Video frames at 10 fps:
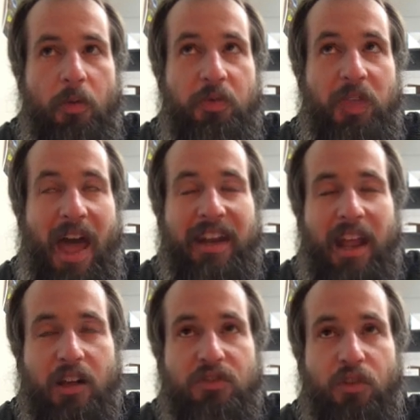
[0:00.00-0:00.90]
that
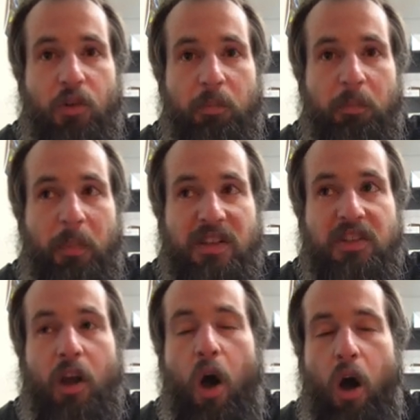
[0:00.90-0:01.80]
accounts for
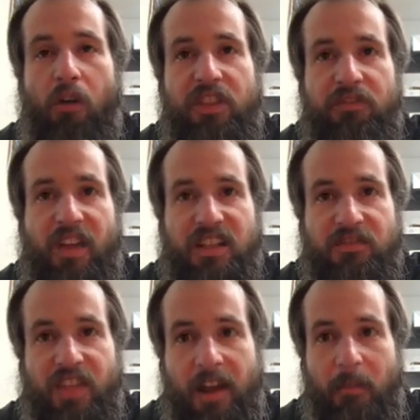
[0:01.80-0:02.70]
basically all of the effects
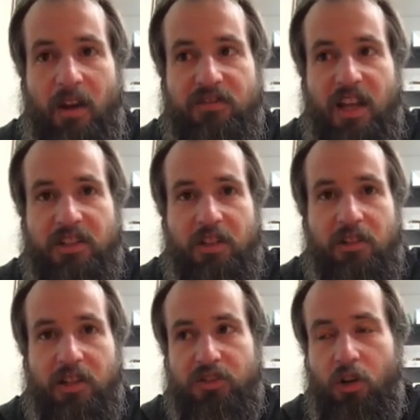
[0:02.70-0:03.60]
of that amount of dietary
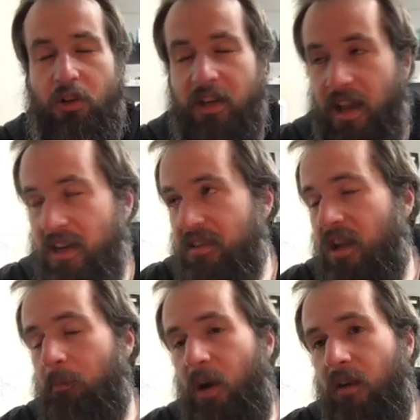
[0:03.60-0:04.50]
cholesterol and anything
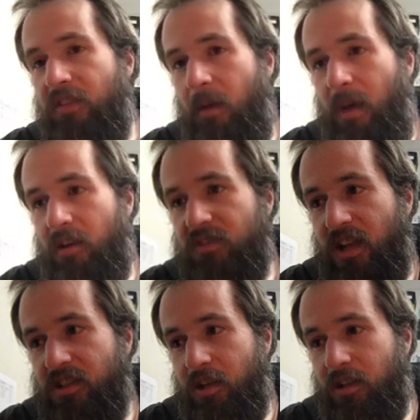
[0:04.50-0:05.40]
above that amount of
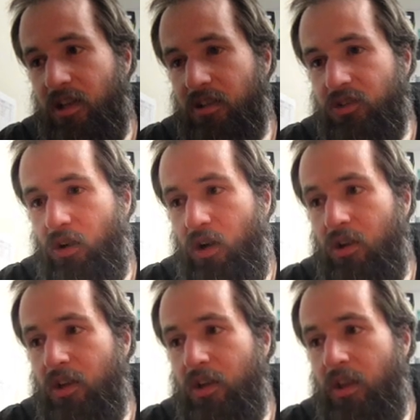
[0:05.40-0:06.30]
dietary
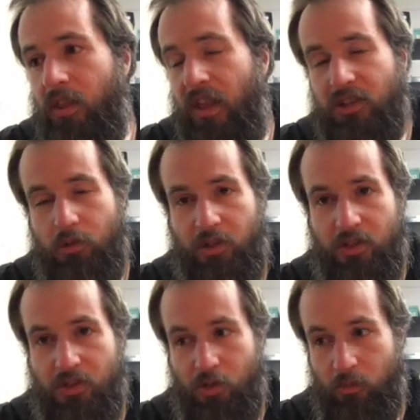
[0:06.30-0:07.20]
cholesterol that you would
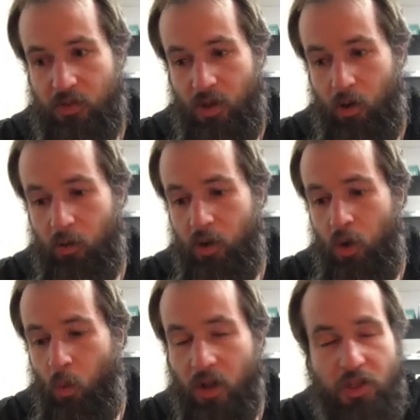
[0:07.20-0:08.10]
consume. So
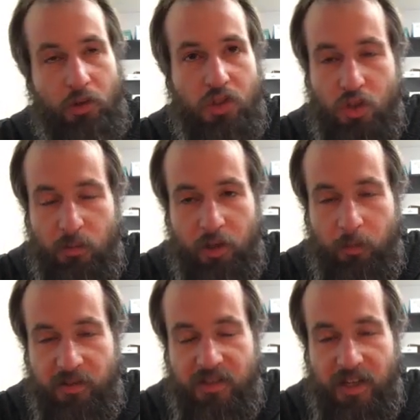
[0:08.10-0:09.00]
once you consume a little
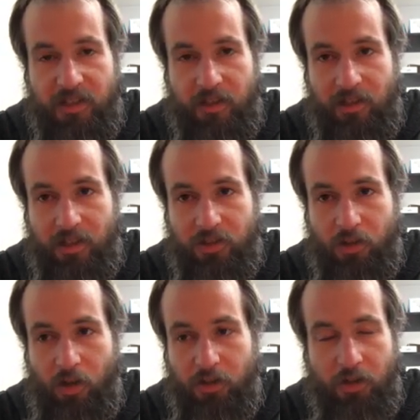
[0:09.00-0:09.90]
bit of dietary
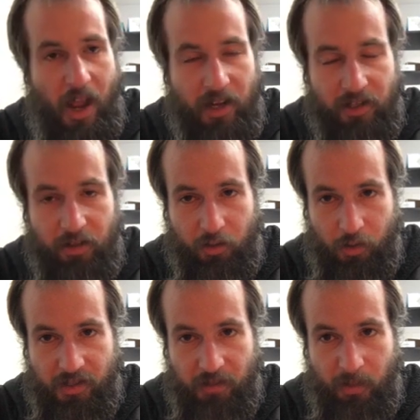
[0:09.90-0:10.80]
cholesterol, you're not going to
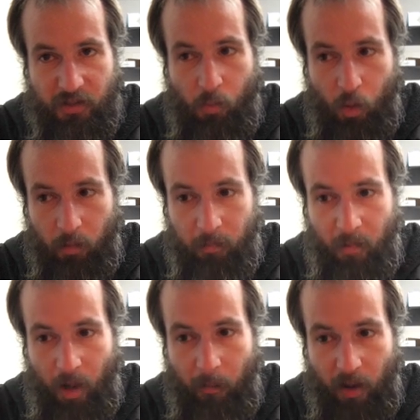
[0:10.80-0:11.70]
increase it much more
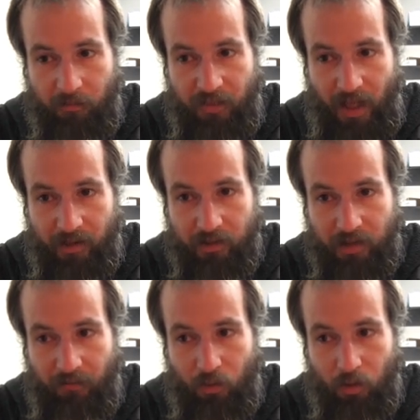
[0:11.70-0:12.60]
above that
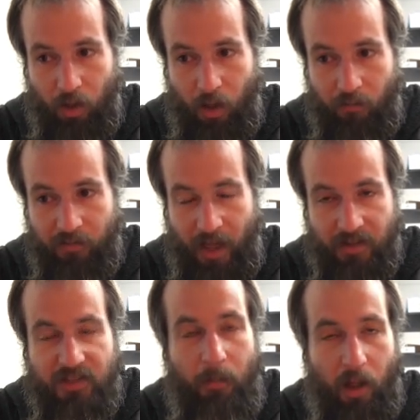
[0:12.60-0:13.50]
level of
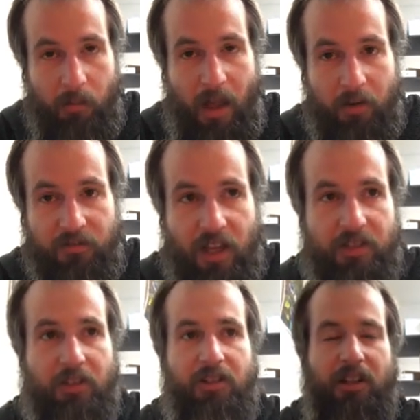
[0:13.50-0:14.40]
that small amount of
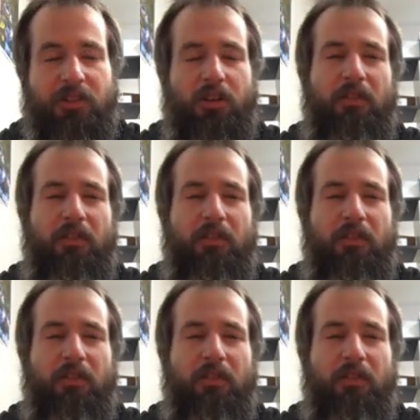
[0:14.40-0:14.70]
dietary cholesterol,